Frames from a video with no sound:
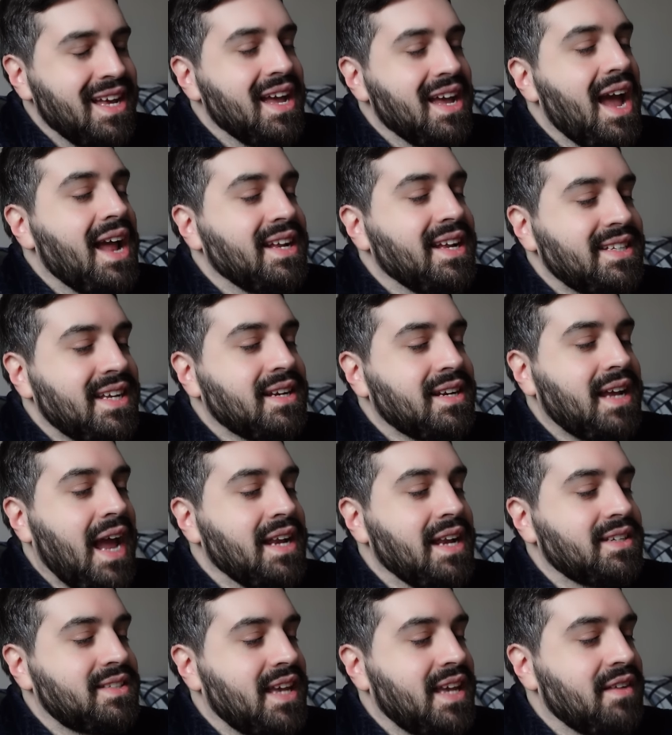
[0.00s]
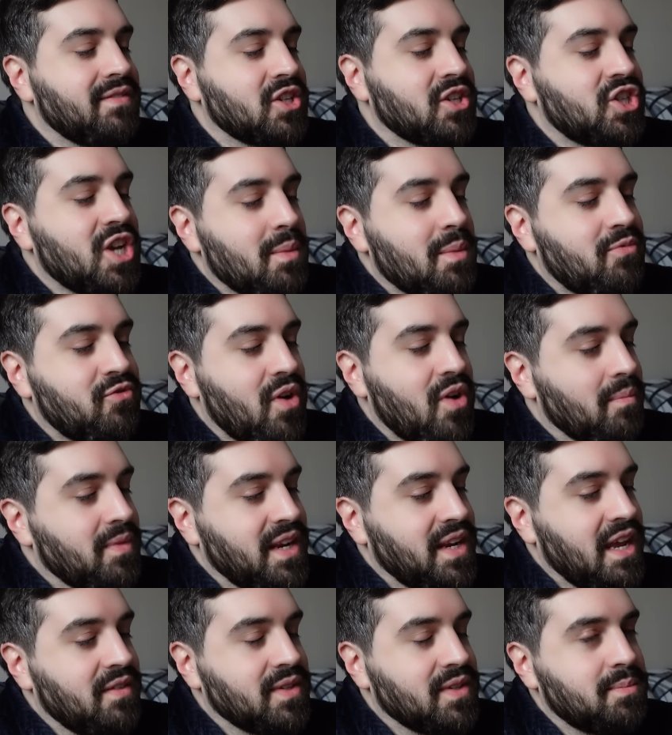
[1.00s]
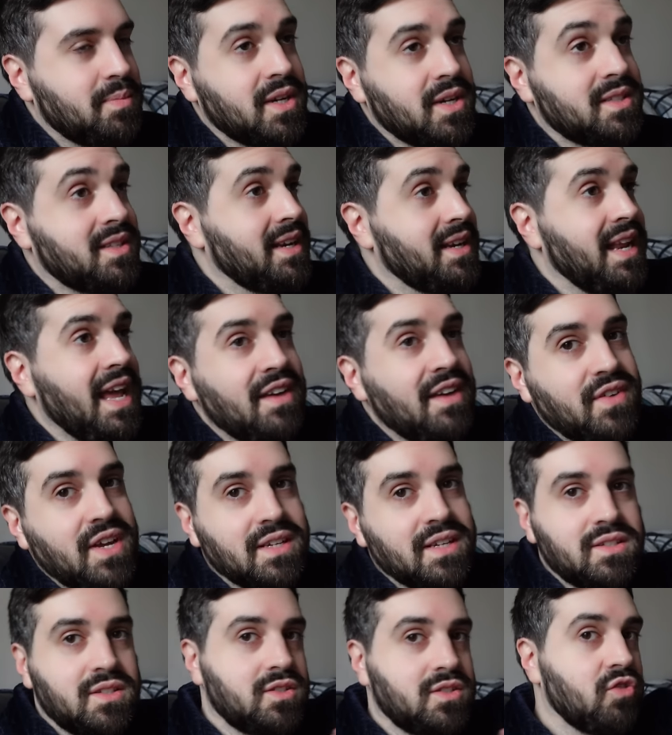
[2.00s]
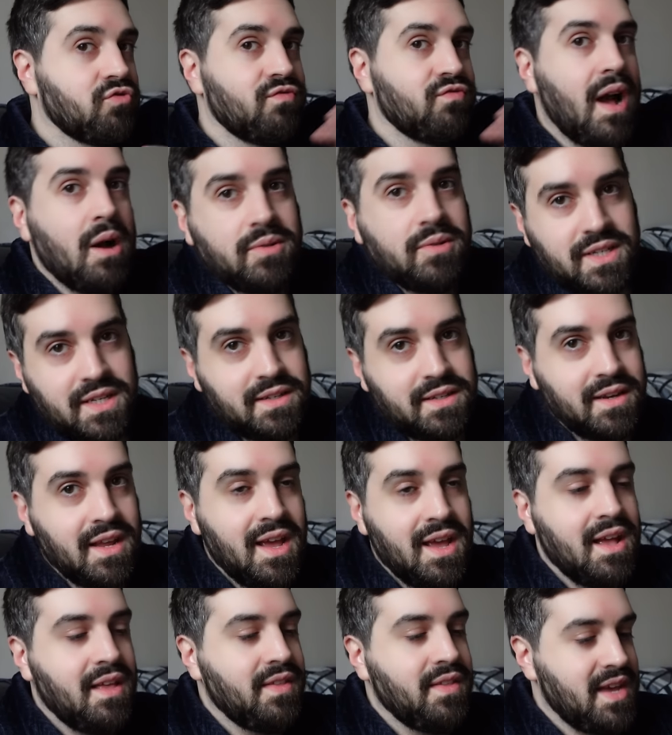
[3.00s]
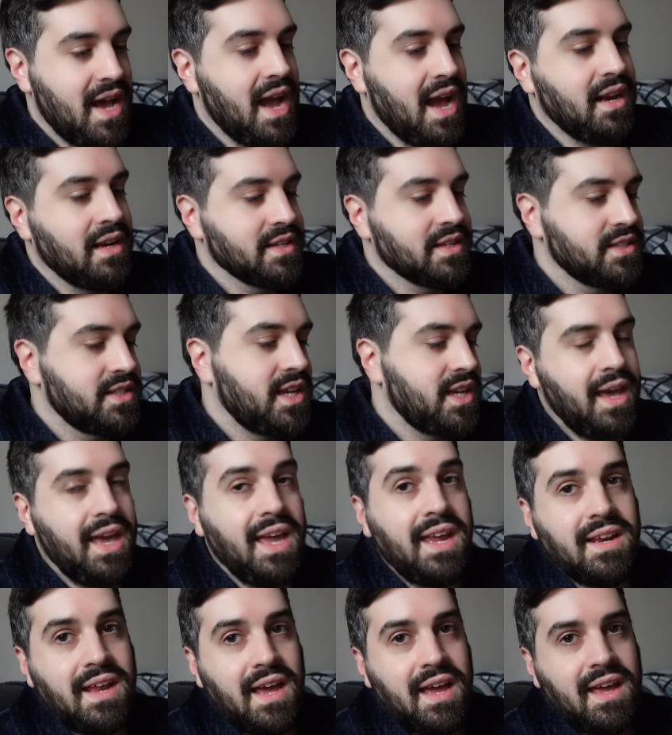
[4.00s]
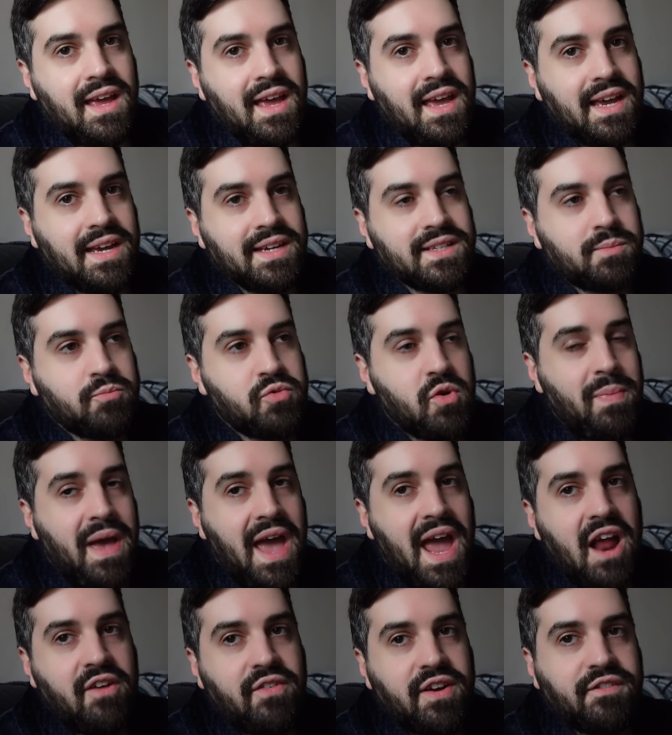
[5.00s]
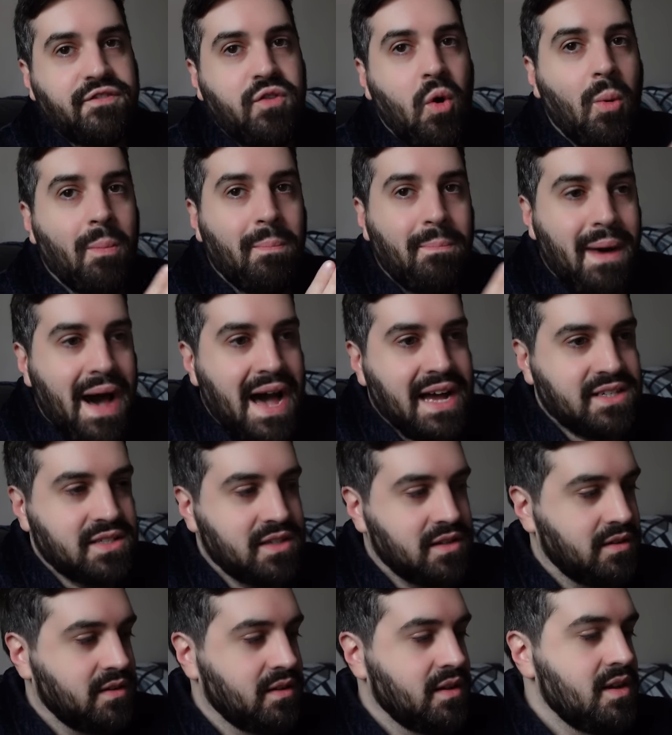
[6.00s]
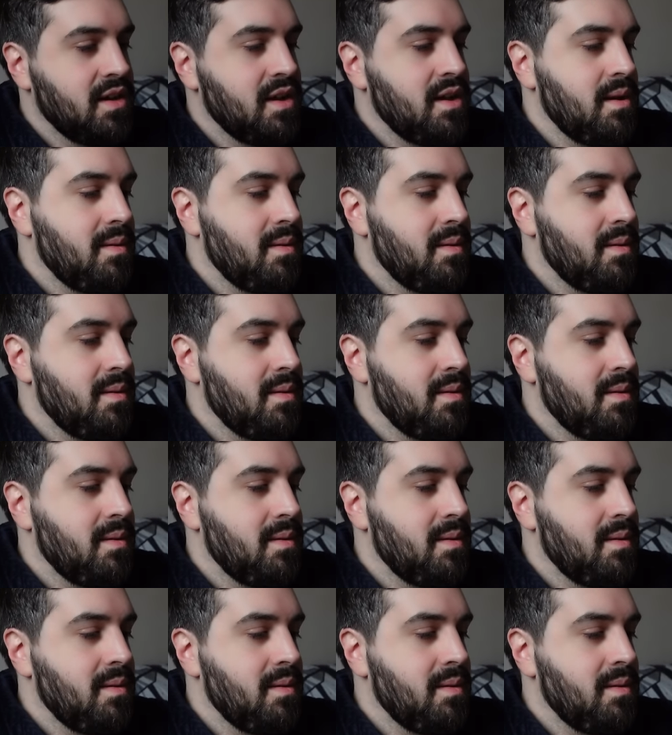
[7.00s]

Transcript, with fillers: And he did kind of save the ship from the navies because the navy is surrounding the island. Hina is preparing for battle.